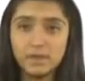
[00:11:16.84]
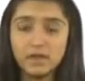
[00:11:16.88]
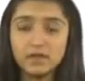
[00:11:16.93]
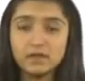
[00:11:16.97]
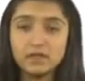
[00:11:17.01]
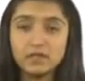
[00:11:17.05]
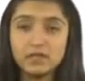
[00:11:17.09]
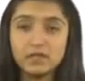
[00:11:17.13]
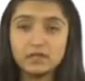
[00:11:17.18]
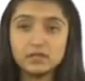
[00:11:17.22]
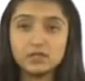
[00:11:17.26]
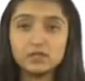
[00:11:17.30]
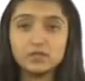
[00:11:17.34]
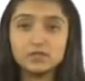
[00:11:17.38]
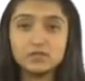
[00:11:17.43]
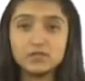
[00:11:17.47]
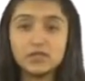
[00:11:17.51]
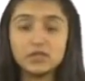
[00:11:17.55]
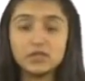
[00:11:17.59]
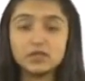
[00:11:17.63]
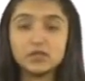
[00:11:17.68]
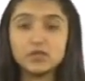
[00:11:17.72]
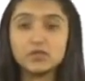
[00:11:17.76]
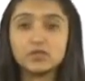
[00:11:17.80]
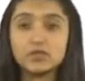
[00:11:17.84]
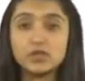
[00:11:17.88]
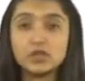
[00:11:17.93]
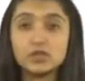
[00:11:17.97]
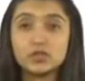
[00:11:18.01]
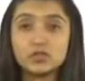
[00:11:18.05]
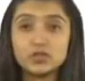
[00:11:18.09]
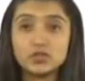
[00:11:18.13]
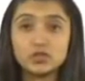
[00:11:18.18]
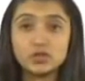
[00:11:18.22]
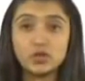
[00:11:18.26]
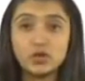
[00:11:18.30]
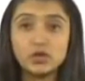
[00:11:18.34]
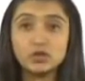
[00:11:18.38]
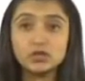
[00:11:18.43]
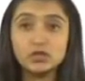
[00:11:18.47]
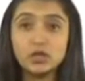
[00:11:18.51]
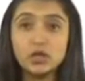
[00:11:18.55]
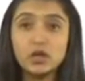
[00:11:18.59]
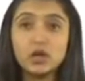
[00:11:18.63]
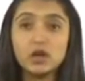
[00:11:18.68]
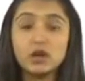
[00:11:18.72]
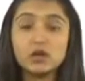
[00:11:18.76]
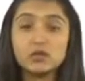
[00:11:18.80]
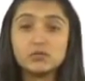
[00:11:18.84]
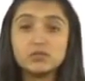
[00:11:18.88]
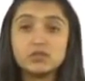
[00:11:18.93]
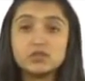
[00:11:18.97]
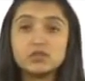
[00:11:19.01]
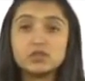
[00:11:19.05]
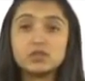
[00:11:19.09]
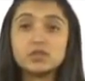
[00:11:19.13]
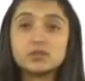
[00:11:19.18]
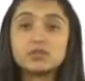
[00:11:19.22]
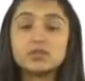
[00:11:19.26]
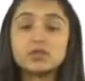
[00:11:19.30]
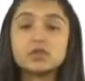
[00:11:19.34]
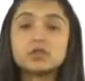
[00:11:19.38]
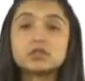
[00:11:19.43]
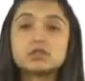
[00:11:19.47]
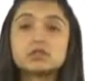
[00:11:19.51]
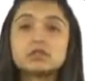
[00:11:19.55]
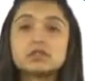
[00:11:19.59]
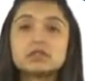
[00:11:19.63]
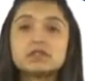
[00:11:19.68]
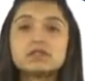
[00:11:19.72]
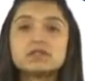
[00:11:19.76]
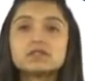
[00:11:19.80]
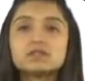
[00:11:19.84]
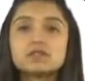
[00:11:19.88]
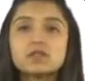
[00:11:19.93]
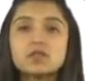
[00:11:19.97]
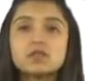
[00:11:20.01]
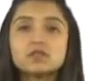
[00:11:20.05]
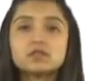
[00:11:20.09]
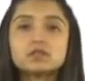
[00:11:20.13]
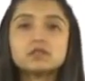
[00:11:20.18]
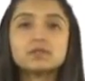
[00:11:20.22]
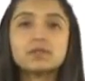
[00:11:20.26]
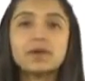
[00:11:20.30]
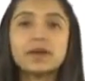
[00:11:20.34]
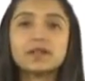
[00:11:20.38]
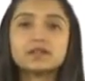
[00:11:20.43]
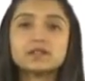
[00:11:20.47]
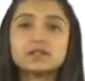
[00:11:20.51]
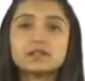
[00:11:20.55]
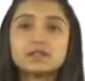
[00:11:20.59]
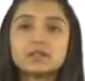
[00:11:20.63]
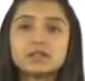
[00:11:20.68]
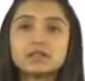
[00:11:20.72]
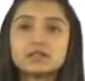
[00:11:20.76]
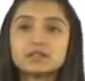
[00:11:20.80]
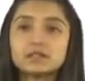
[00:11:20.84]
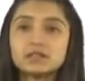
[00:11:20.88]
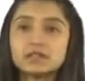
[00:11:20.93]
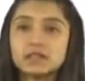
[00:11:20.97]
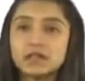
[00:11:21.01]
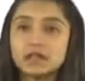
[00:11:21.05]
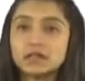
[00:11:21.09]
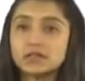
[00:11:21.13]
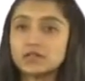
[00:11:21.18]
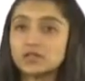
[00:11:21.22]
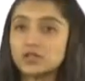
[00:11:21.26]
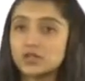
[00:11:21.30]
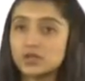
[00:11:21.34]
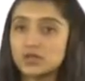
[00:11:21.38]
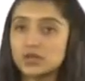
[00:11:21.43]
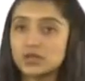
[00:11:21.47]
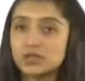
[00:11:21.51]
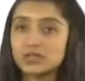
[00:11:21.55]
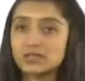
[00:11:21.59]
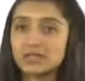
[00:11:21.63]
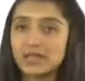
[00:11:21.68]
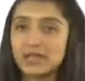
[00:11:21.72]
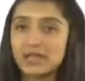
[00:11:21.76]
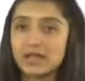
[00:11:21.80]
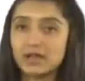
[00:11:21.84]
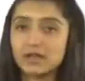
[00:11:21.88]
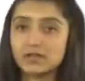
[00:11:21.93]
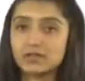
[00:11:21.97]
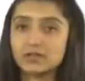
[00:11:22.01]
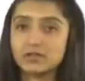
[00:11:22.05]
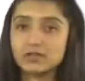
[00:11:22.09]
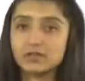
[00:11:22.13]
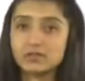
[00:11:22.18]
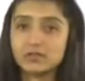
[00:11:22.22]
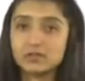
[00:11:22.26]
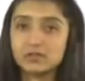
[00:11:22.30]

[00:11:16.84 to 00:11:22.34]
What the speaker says: In case of death of the insured, a marine policy is automatically assigned to his heirs.